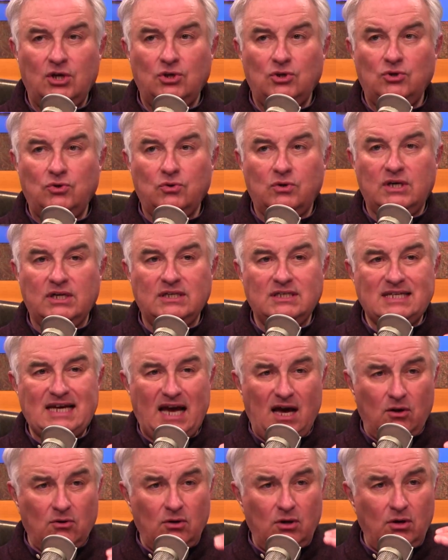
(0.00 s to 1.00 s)
You can
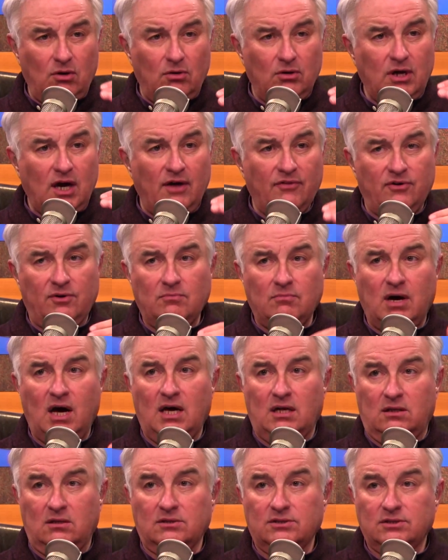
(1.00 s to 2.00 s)
download other
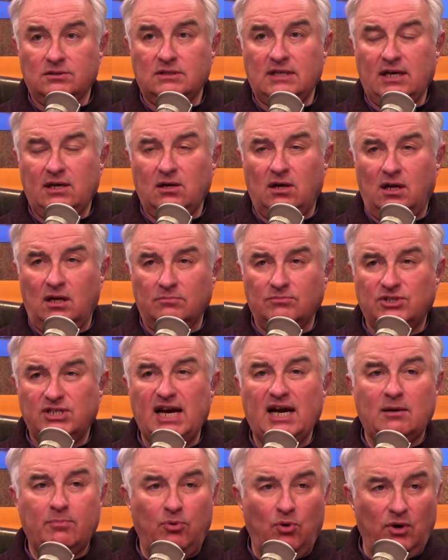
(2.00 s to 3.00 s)
models. They call them
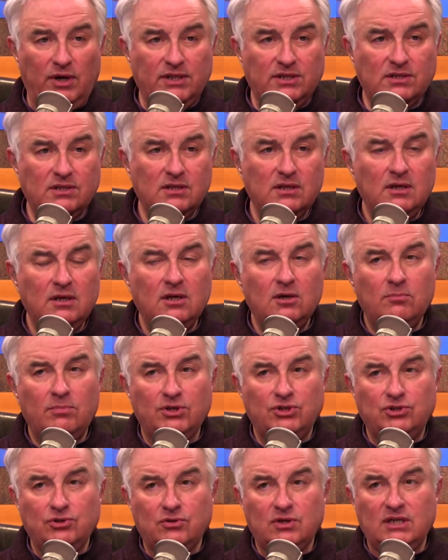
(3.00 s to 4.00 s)
checkpoints,
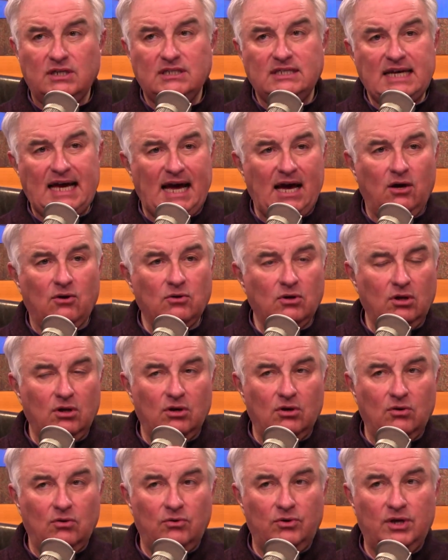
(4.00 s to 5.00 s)
but you can
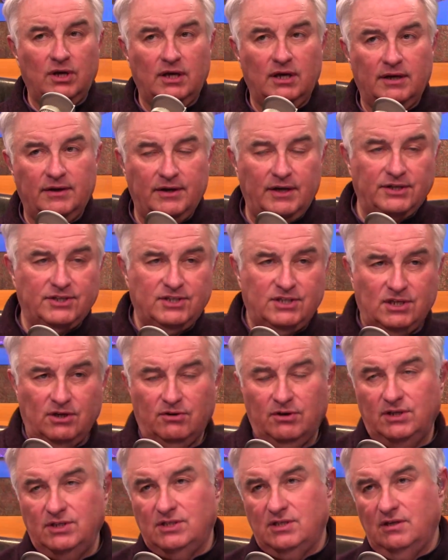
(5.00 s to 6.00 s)
download uh, a
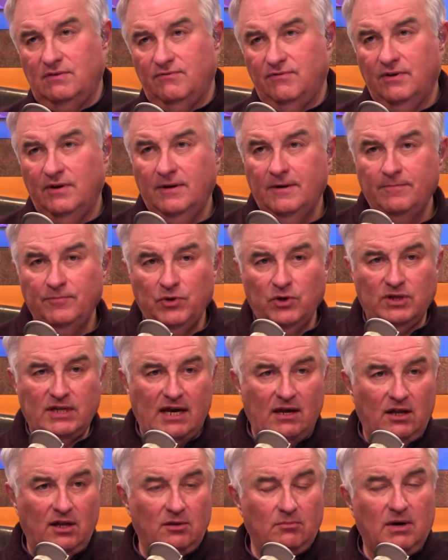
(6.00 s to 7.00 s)
series of you can
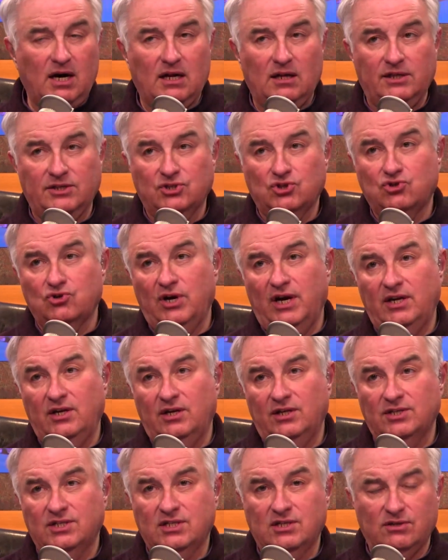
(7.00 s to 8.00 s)
download a model that's trained
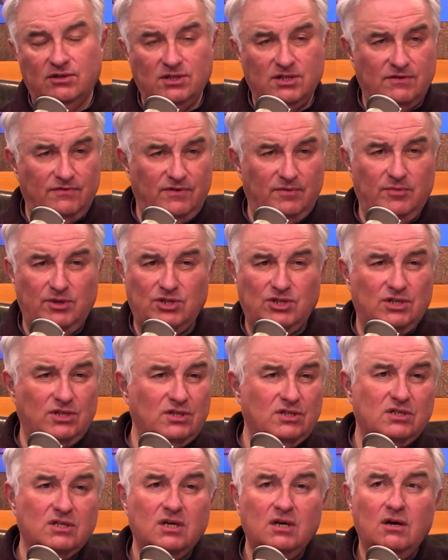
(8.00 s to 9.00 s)
on a series of
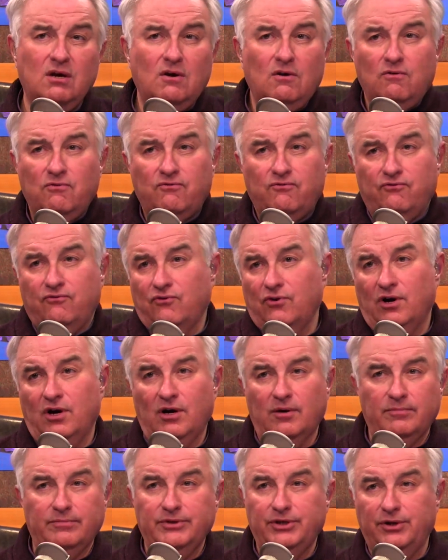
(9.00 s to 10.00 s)
images
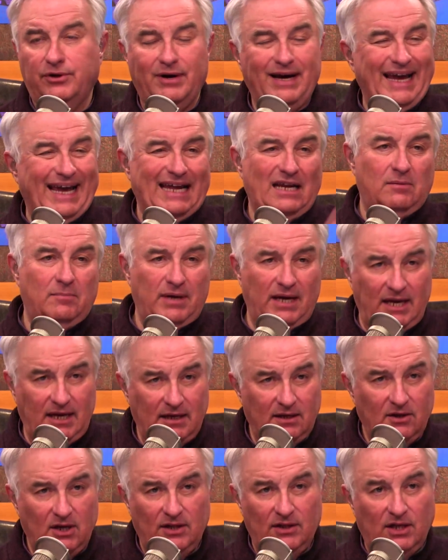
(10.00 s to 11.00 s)
from you anime,
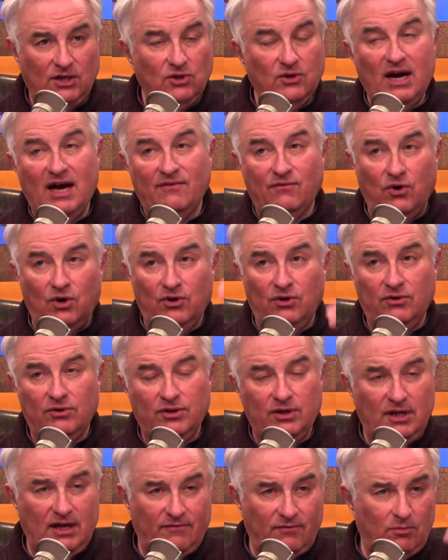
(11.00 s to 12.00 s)
and then you have all
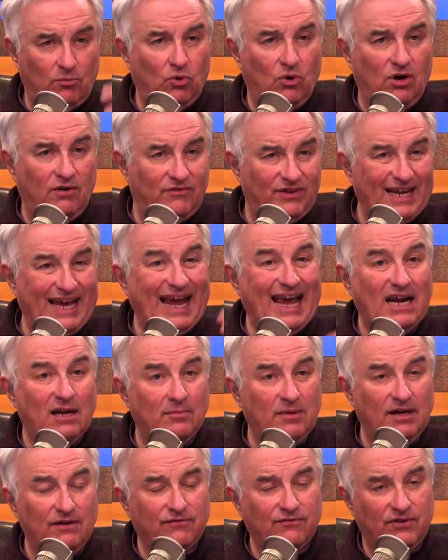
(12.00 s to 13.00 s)
you have a more of an
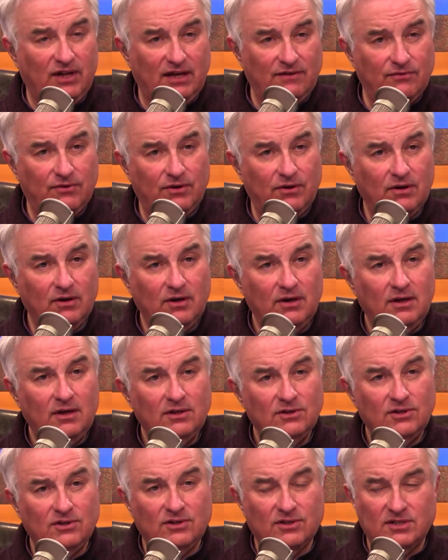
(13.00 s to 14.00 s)
anime flavor
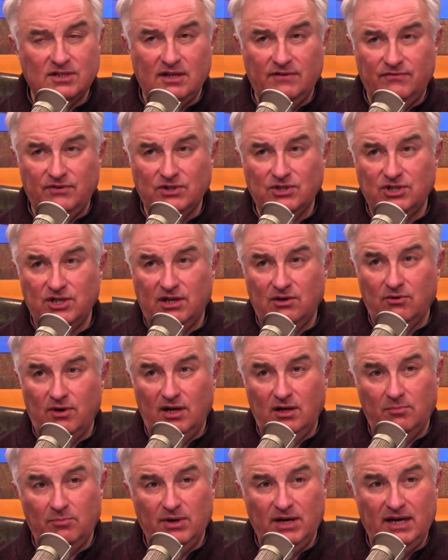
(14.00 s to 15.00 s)
to the stuff that's
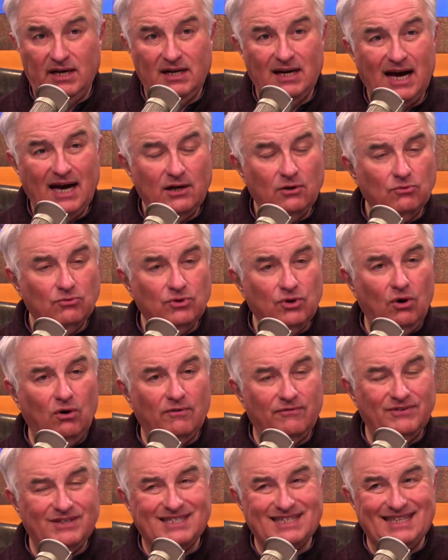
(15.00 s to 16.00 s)
generated by it. I don't know
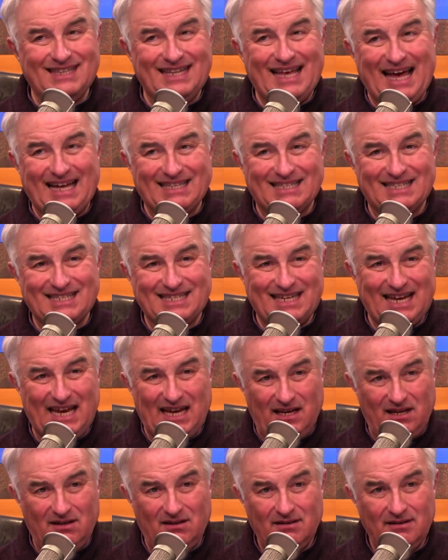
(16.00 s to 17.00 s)
if it's in that
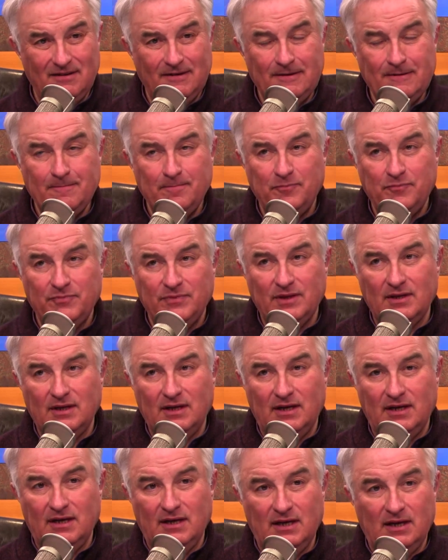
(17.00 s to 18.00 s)
state.
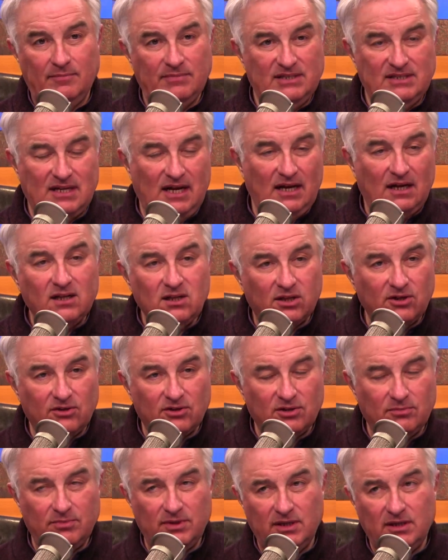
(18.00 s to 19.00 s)
Uh, um, it's not clear
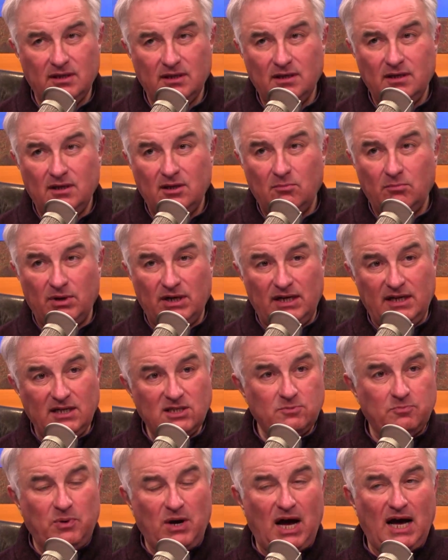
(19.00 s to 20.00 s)
to me, but it
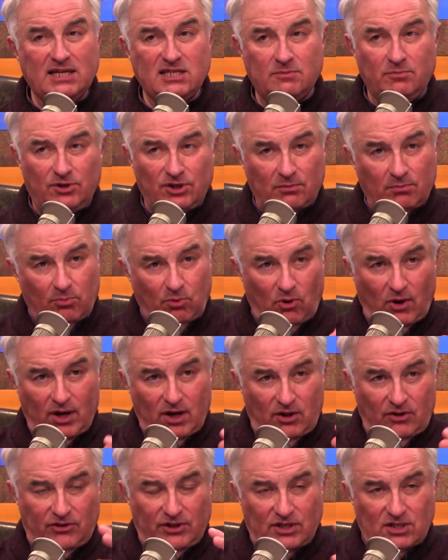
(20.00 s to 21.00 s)
is possible to
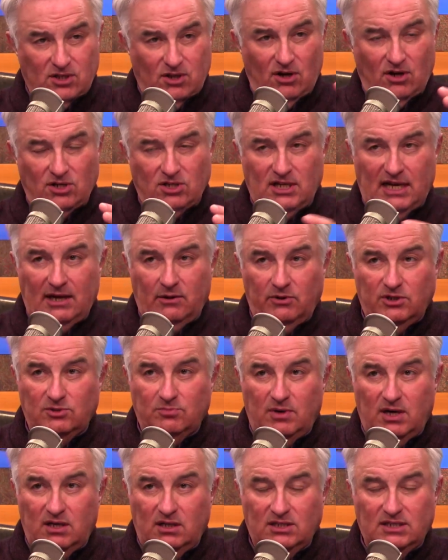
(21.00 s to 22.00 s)
boil these large language
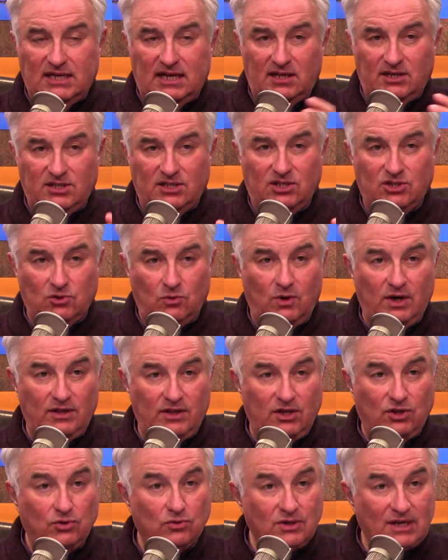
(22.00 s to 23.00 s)
models down in such a way
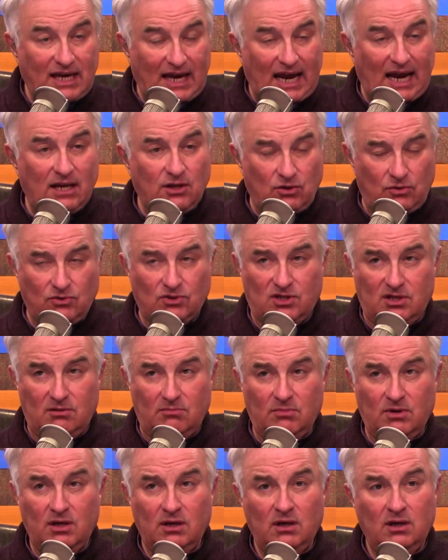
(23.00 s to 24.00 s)
that you can use
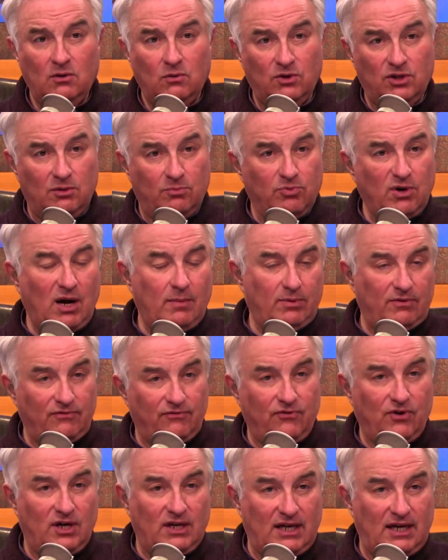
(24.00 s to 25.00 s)
them with the proper
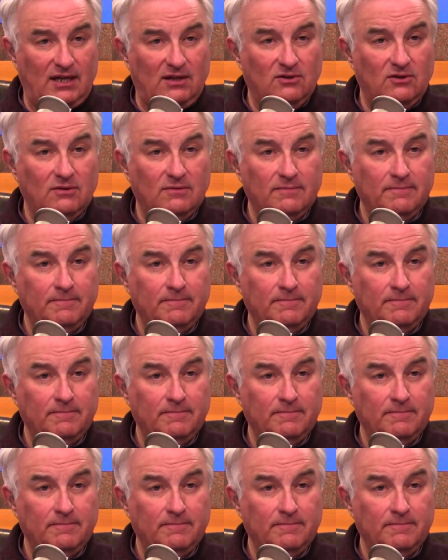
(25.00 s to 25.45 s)
front end.